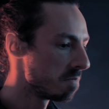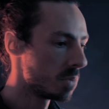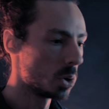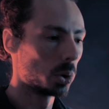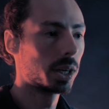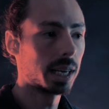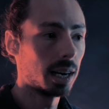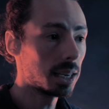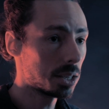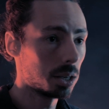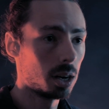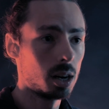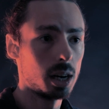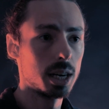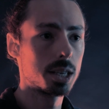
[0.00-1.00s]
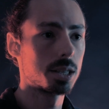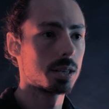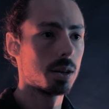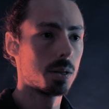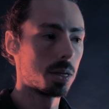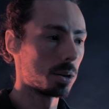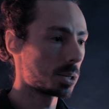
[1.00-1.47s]
your character arcs,
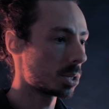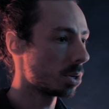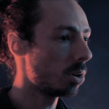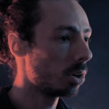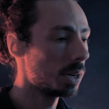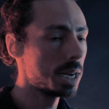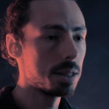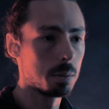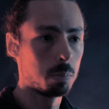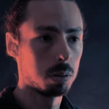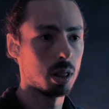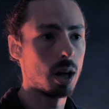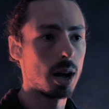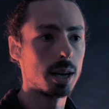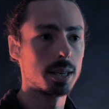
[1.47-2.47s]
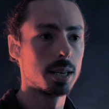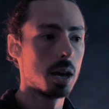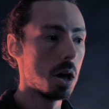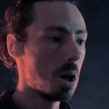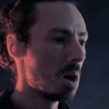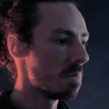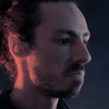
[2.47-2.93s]
the story, the plot,
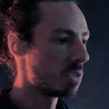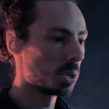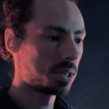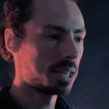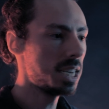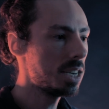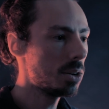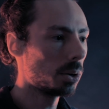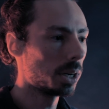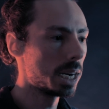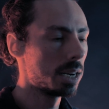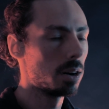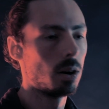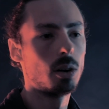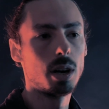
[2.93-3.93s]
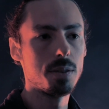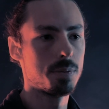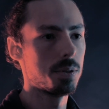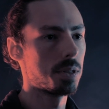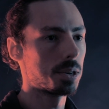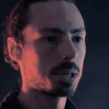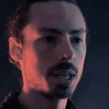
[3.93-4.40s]
the scene you're in, or
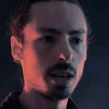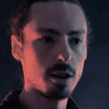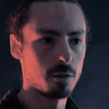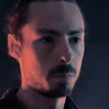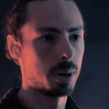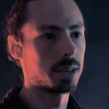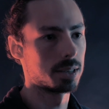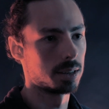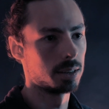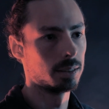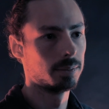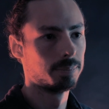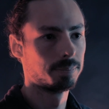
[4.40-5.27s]
even the city of Boston.